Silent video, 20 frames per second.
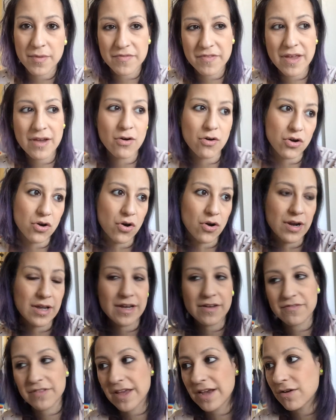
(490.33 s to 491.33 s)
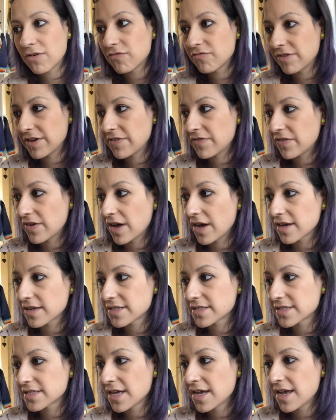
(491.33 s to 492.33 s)
Have they got colic? Have they got
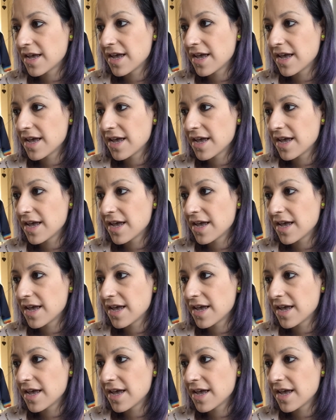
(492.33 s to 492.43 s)
reflux?